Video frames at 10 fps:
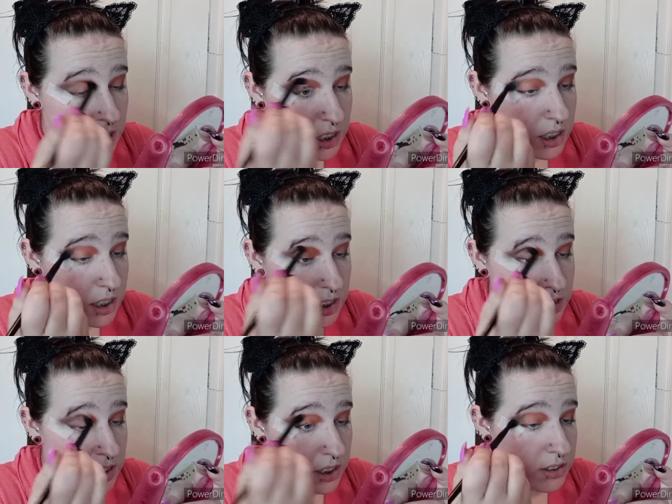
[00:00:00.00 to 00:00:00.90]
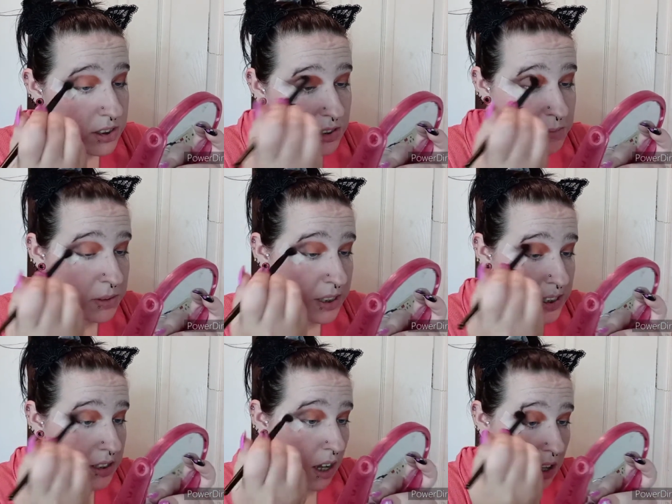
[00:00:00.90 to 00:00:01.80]
So you're just going to blend
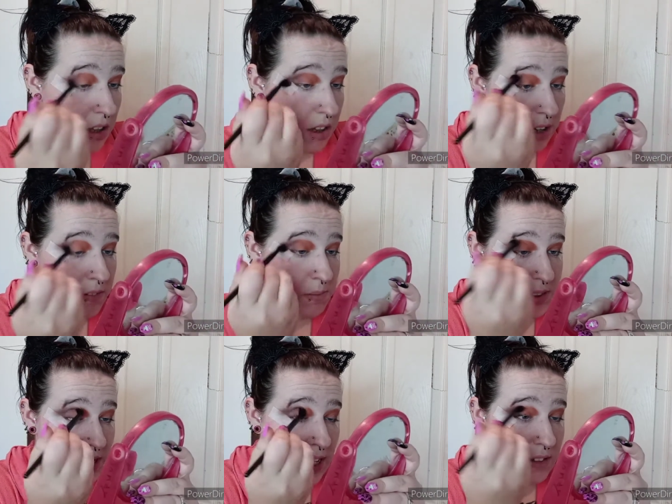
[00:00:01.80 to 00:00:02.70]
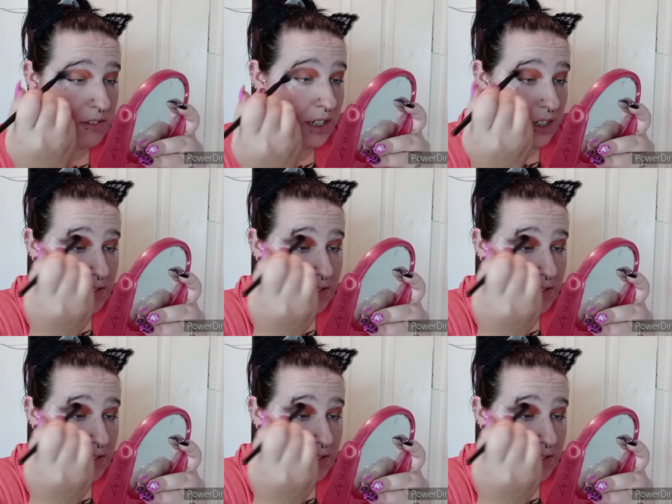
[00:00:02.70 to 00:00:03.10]
all of them together now.